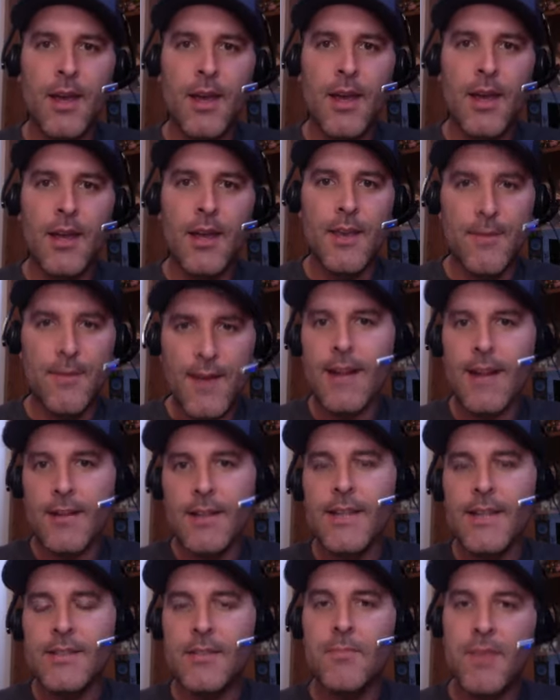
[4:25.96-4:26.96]
they've got to
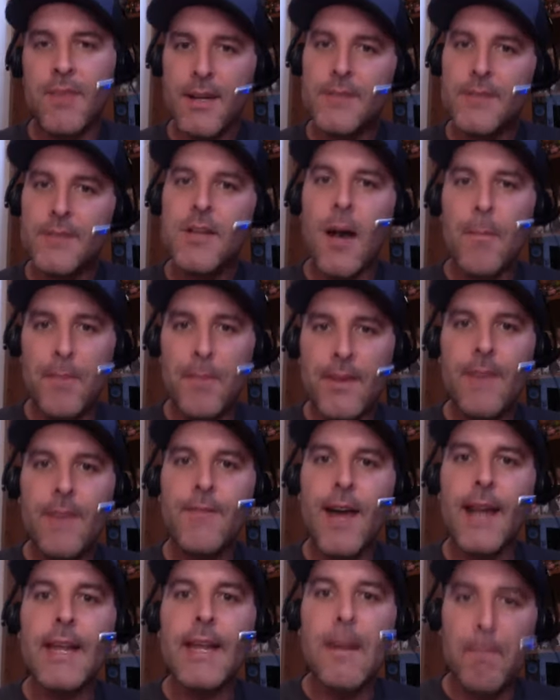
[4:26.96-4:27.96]
clean some things up and they've
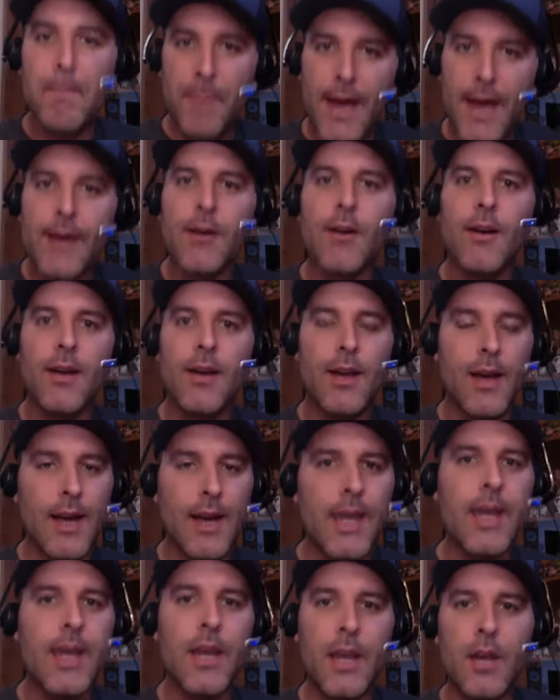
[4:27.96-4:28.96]
got to get better
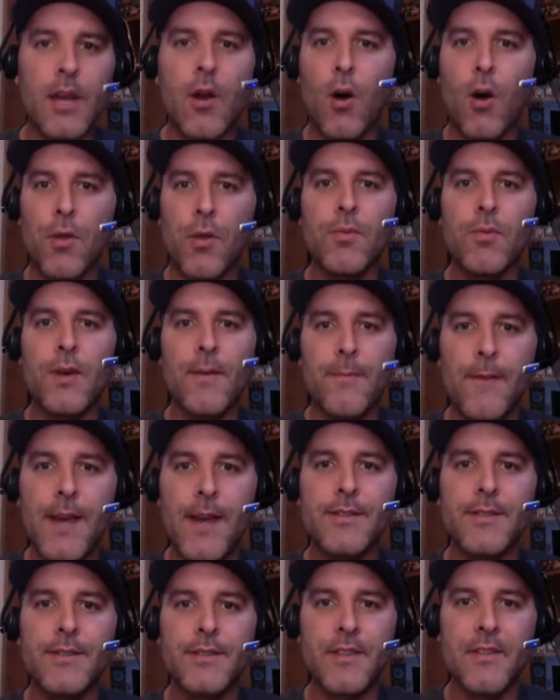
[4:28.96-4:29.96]
in all three
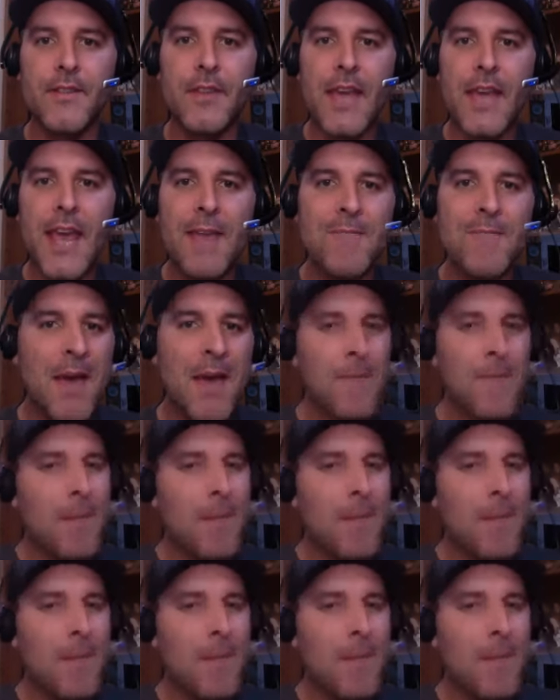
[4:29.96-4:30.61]
phases of the game.